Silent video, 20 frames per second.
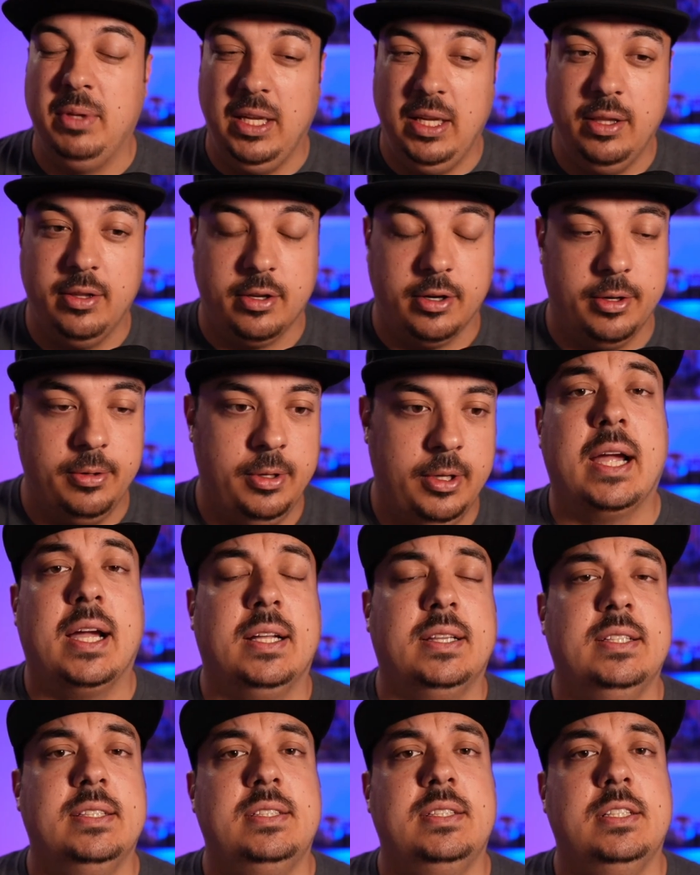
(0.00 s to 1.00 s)
either. I
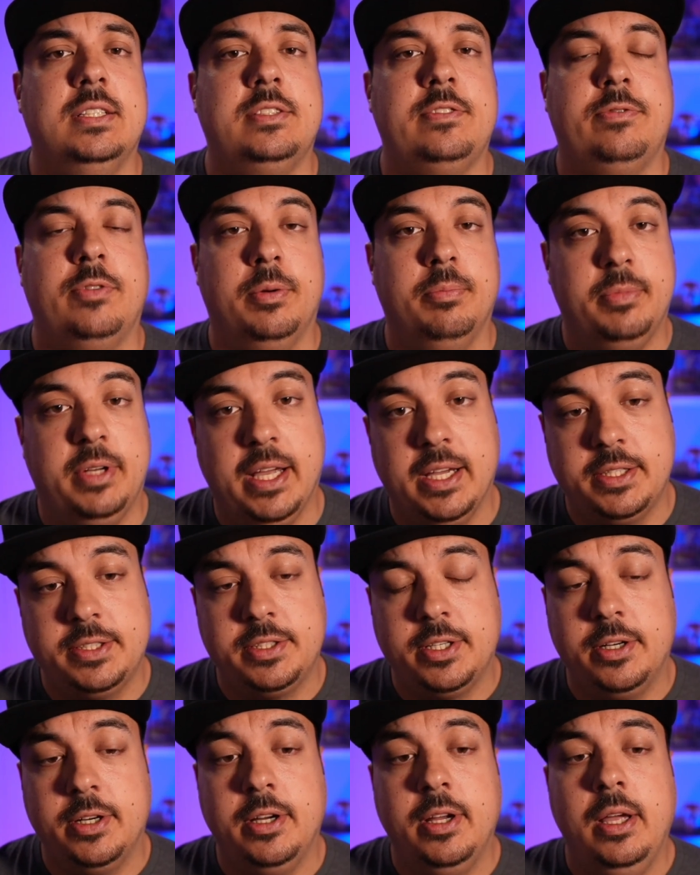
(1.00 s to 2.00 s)
got this list from
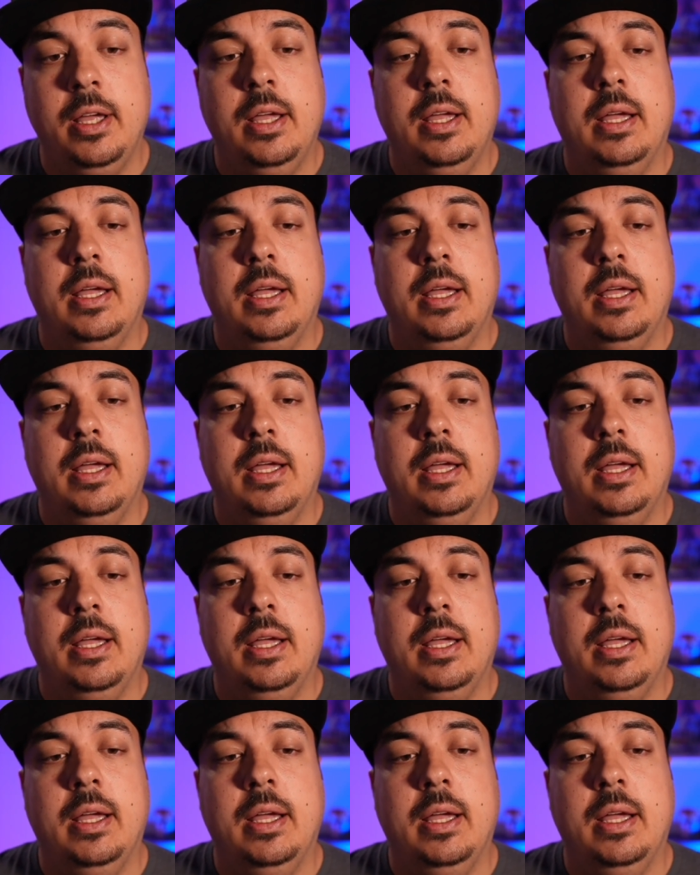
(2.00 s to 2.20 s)
Dexter.